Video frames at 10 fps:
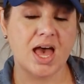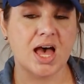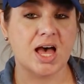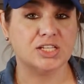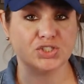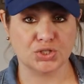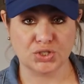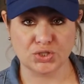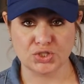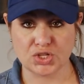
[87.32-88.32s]
a
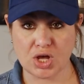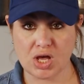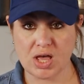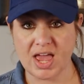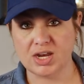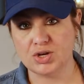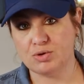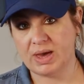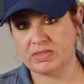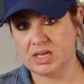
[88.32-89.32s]
circular saw and a
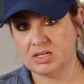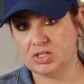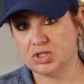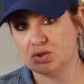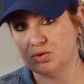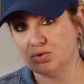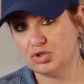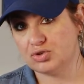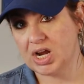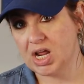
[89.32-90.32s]
new method to do
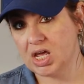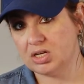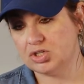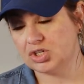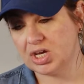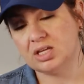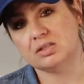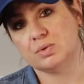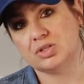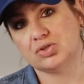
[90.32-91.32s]
straight edge
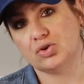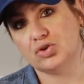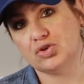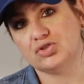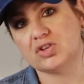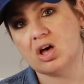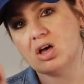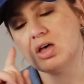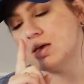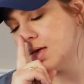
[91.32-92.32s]
cuts with a circular
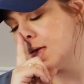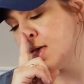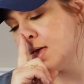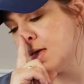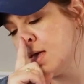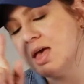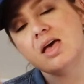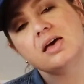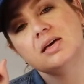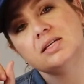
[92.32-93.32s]
saw,
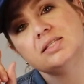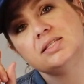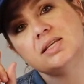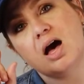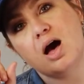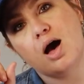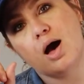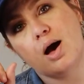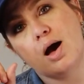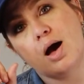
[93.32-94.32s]

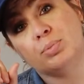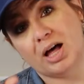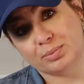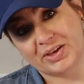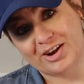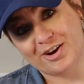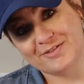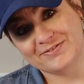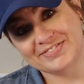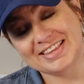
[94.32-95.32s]
a block
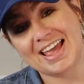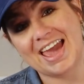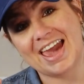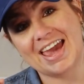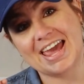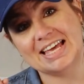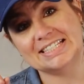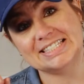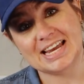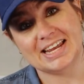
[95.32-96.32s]
planer,
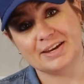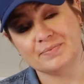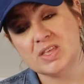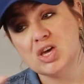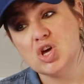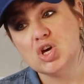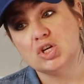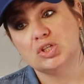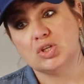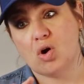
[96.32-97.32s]
and sanding.
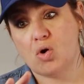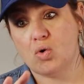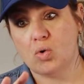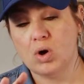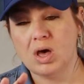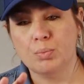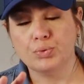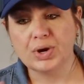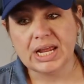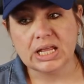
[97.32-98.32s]
So
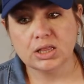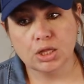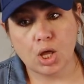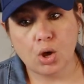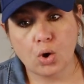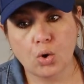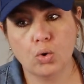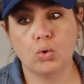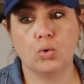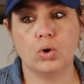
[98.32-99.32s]
pretty
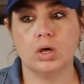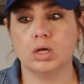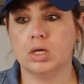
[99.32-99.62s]
low